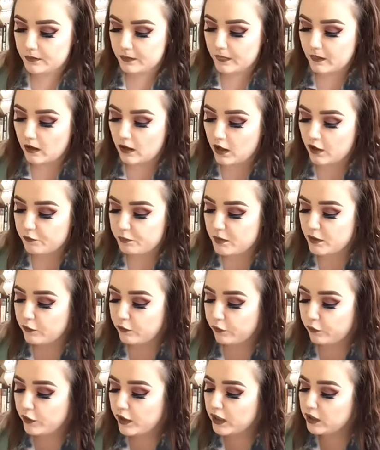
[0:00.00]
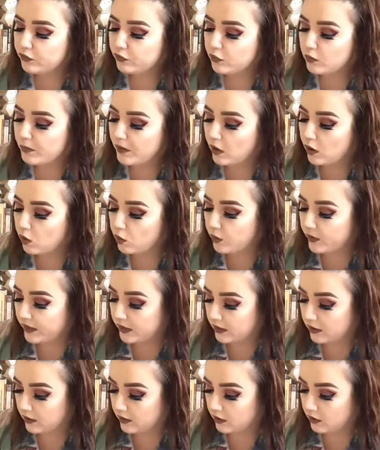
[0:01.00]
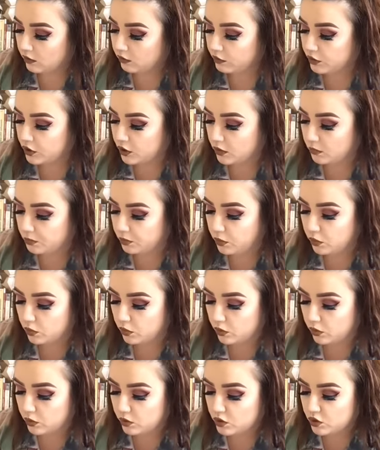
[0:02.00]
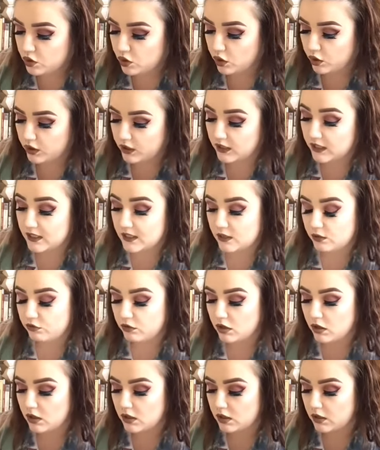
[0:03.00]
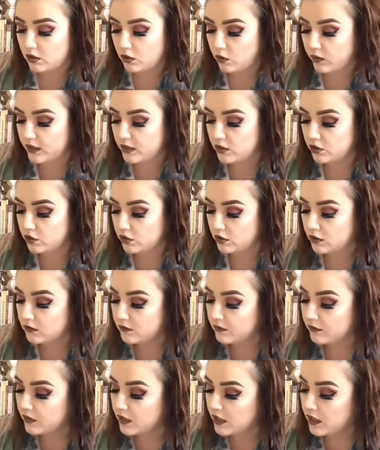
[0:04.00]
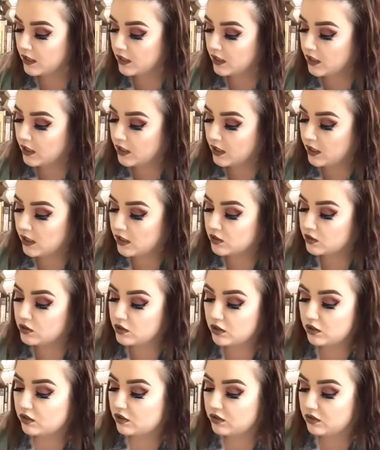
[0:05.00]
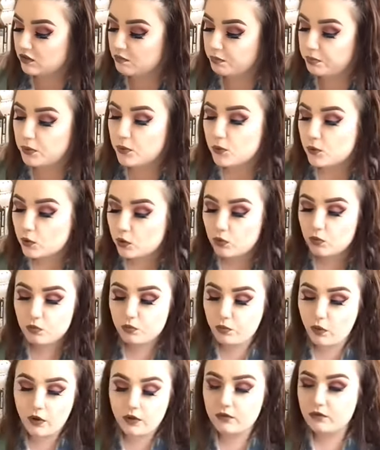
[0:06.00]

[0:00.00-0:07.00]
I've been afraid for about a week, returned Poole, doggedly disregarding the question. So Poole won't